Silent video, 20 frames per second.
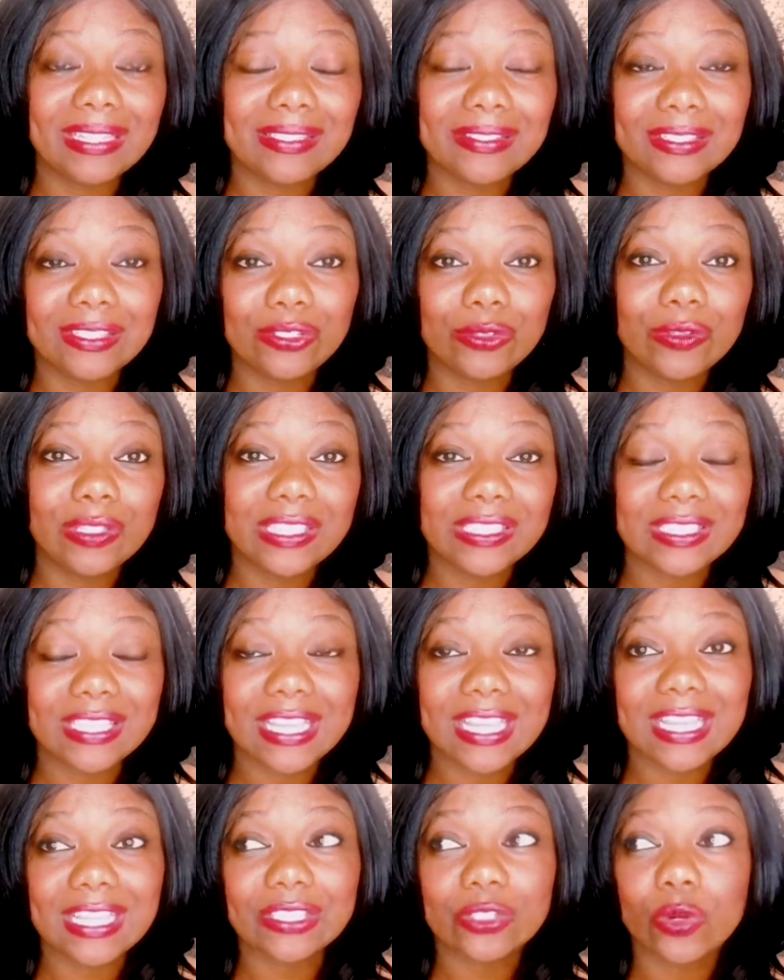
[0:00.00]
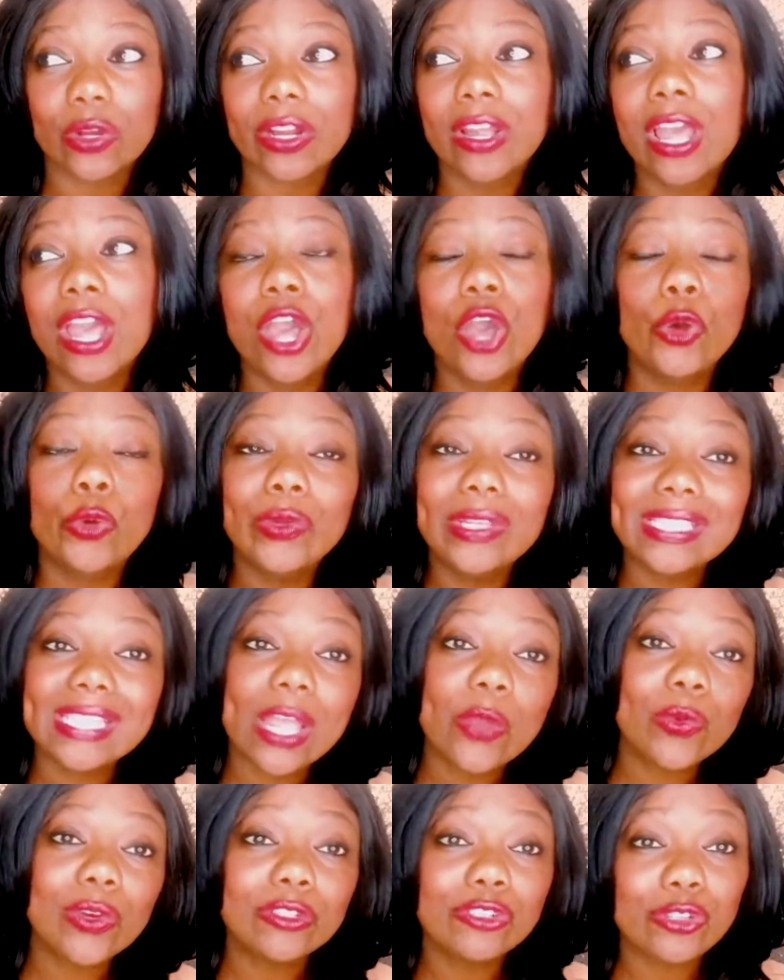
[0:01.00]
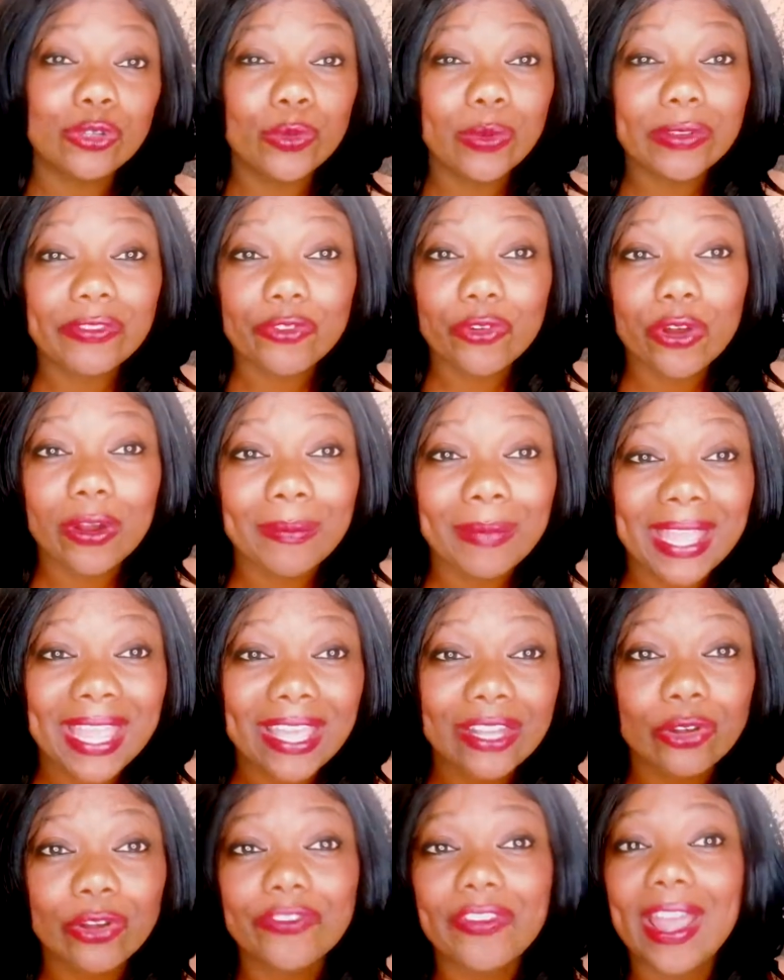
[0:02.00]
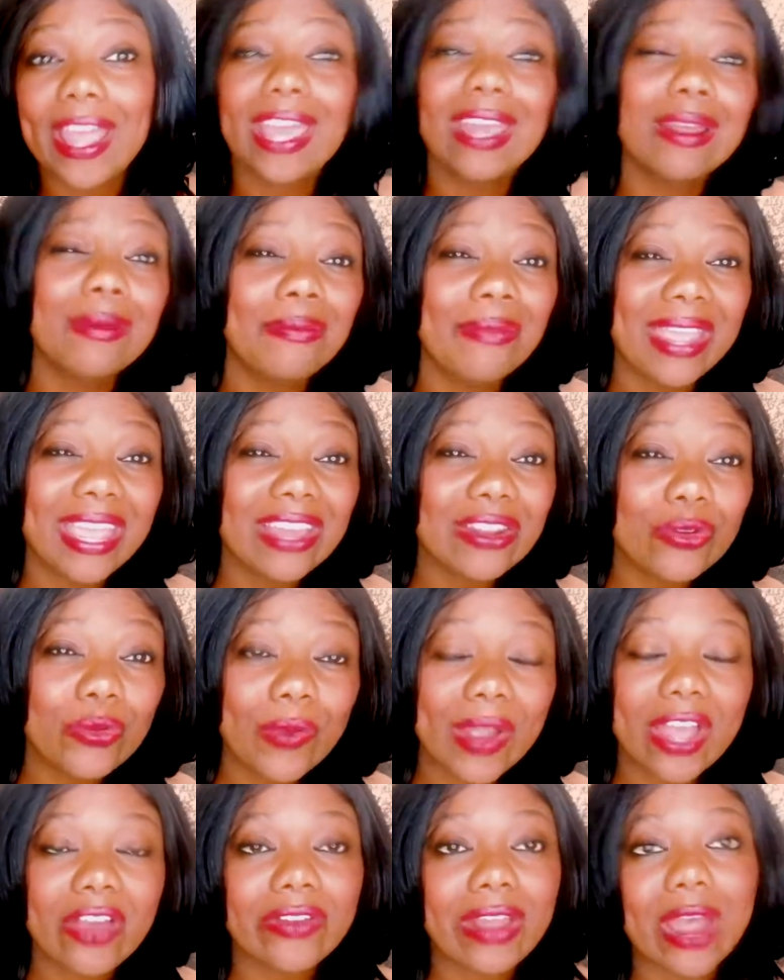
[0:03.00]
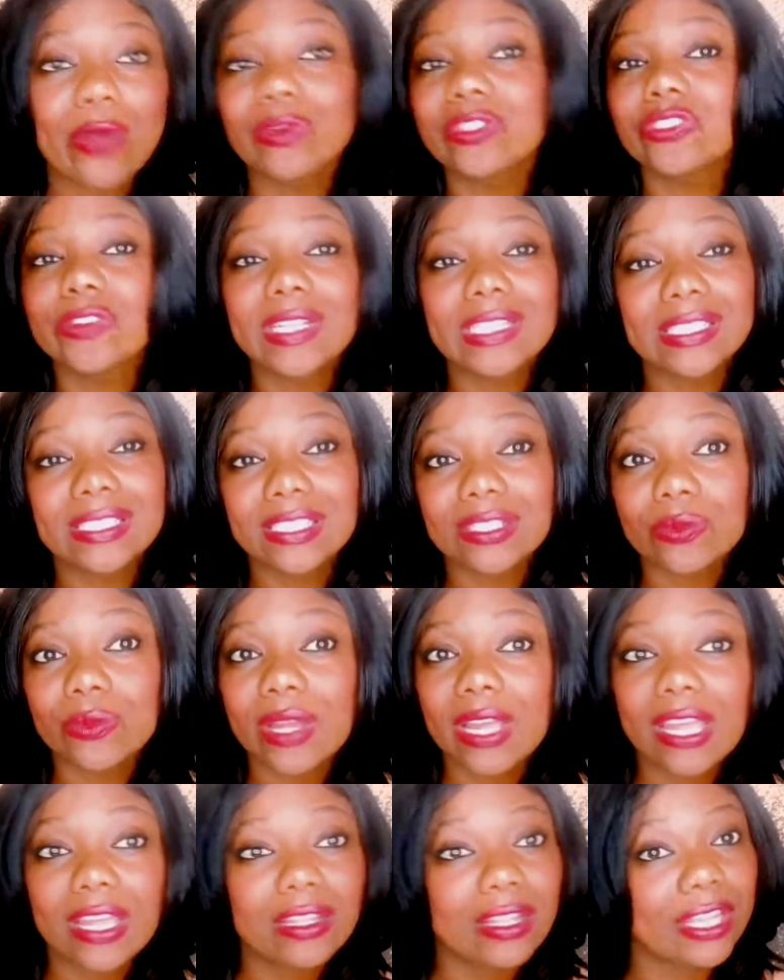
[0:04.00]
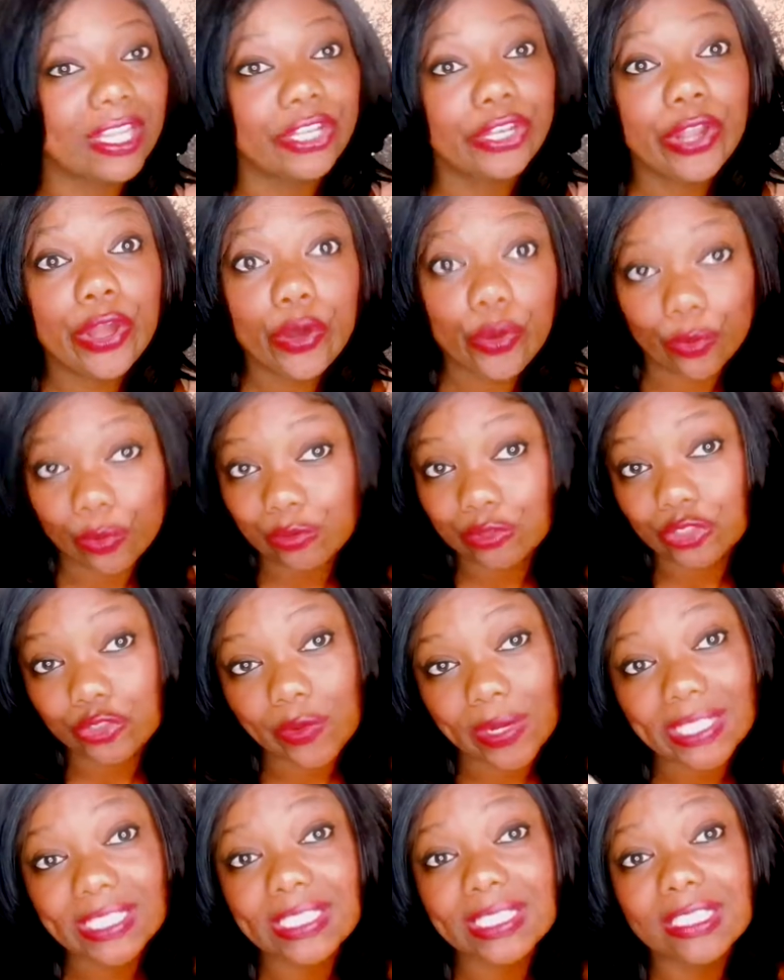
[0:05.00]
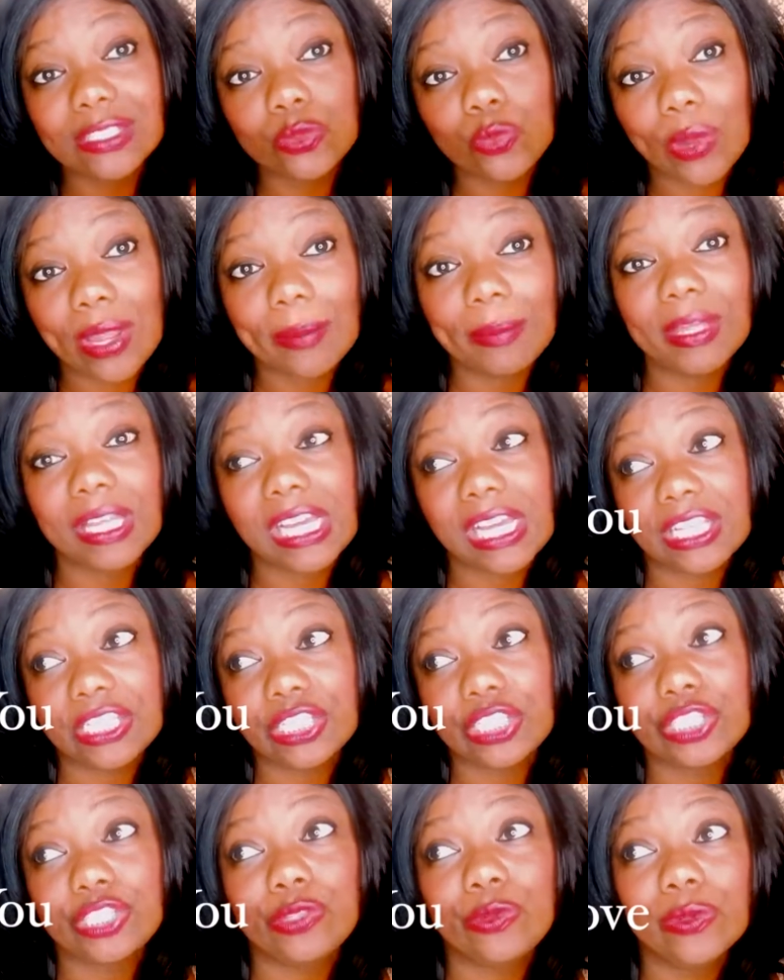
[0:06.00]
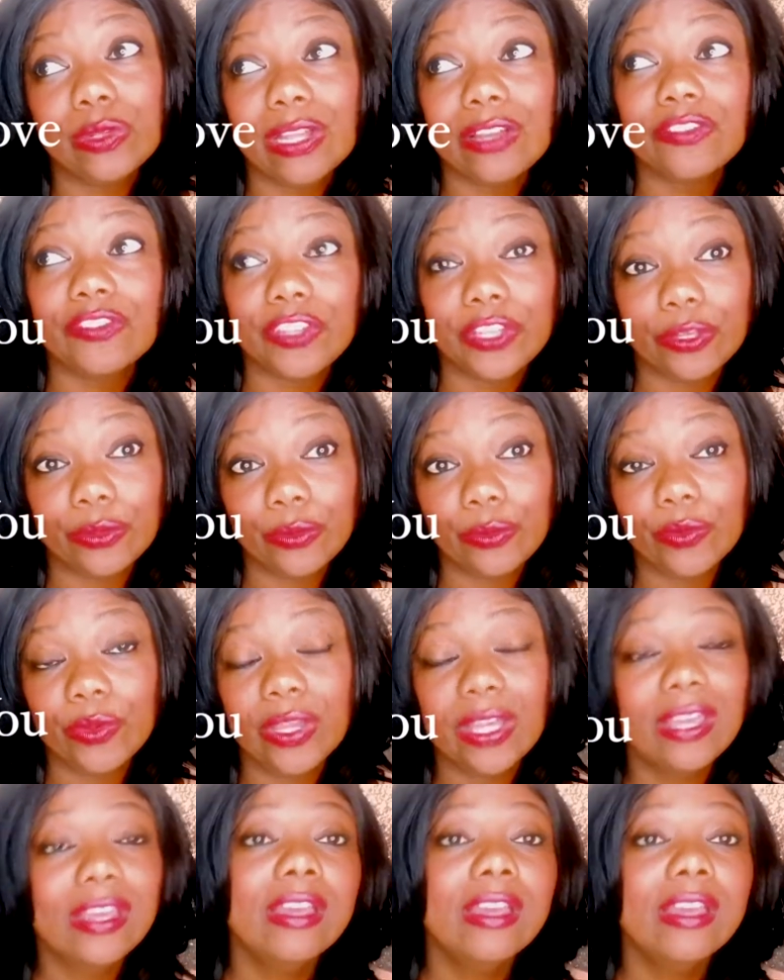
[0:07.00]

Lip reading: to do these things, or we say we'll do it for a man, or if I had a man around, I would dress this way. Like, no, dress this way because you love you.